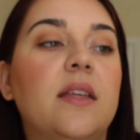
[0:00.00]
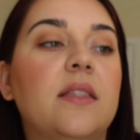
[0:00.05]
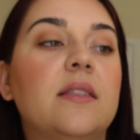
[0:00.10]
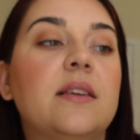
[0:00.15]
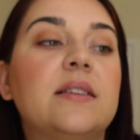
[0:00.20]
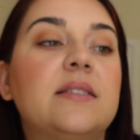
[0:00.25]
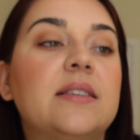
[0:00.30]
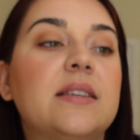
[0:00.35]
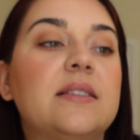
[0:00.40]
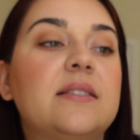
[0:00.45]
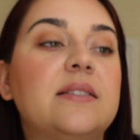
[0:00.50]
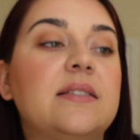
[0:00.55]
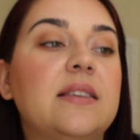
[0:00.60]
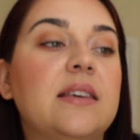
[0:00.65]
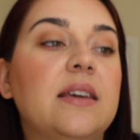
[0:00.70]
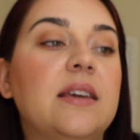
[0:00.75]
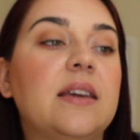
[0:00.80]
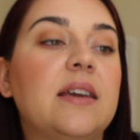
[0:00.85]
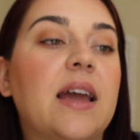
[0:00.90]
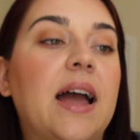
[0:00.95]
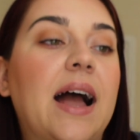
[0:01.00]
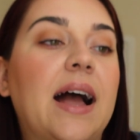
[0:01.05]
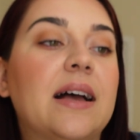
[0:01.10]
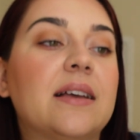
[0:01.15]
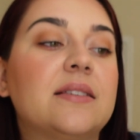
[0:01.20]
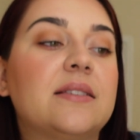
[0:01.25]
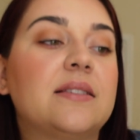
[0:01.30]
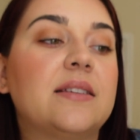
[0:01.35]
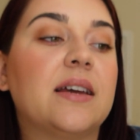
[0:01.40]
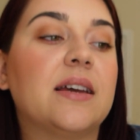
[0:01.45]
This is the
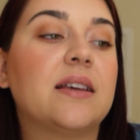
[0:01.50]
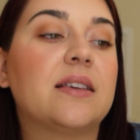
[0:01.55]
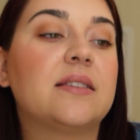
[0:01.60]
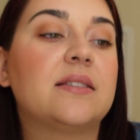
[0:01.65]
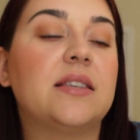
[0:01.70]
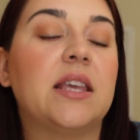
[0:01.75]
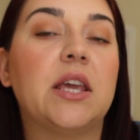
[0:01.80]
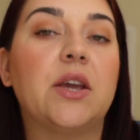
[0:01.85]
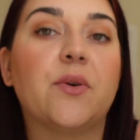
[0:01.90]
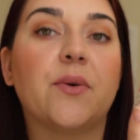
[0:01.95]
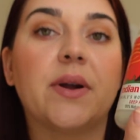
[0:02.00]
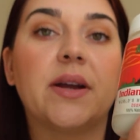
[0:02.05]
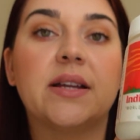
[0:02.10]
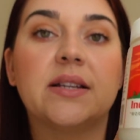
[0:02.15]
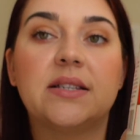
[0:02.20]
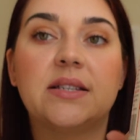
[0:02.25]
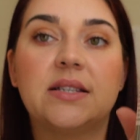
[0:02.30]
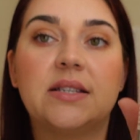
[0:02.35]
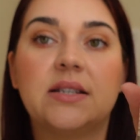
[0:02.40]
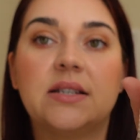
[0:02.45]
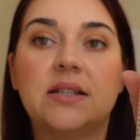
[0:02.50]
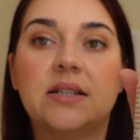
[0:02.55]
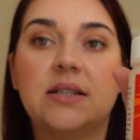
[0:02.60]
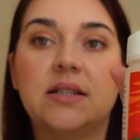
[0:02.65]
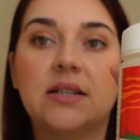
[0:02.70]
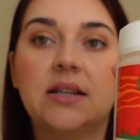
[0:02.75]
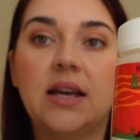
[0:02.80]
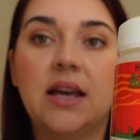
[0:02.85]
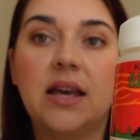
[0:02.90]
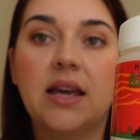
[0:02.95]
Aztec Secret
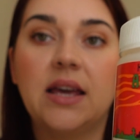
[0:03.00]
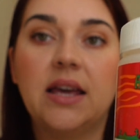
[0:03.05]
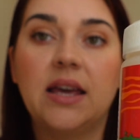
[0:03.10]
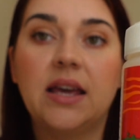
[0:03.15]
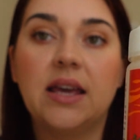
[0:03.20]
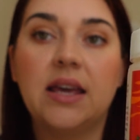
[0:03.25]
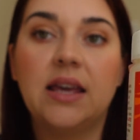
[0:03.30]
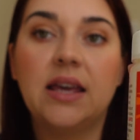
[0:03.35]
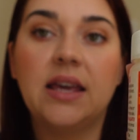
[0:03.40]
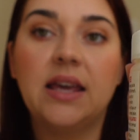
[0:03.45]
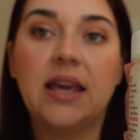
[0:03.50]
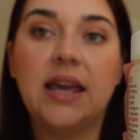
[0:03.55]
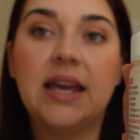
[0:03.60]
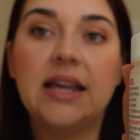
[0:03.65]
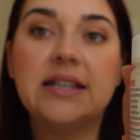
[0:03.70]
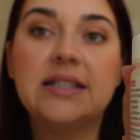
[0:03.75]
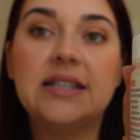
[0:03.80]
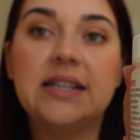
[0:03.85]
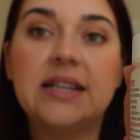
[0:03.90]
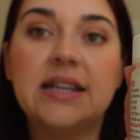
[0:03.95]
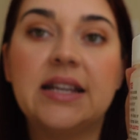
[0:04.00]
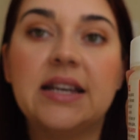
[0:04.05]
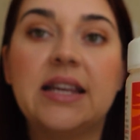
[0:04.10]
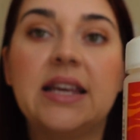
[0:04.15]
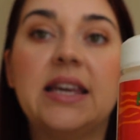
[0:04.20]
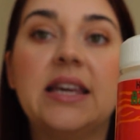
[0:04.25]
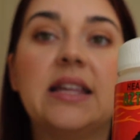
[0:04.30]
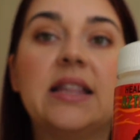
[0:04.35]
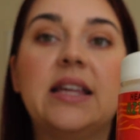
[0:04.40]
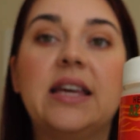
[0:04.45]
Indian
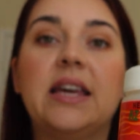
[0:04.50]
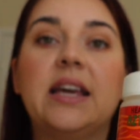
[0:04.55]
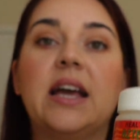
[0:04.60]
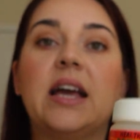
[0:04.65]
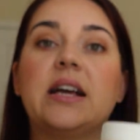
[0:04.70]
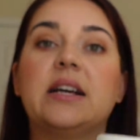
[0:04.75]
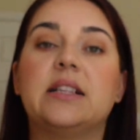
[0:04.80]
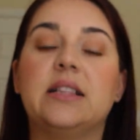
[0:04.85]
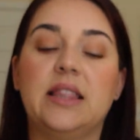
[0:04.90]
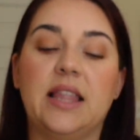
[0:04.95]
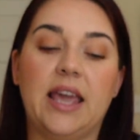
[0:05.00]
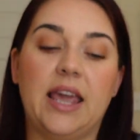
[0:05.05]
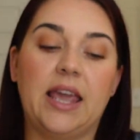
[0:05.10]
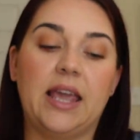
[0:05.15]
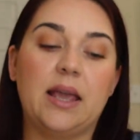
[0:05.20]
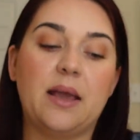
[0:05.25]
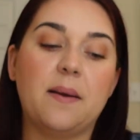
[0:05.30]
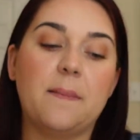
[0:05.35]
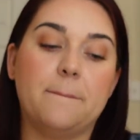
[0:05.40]
Healing Clay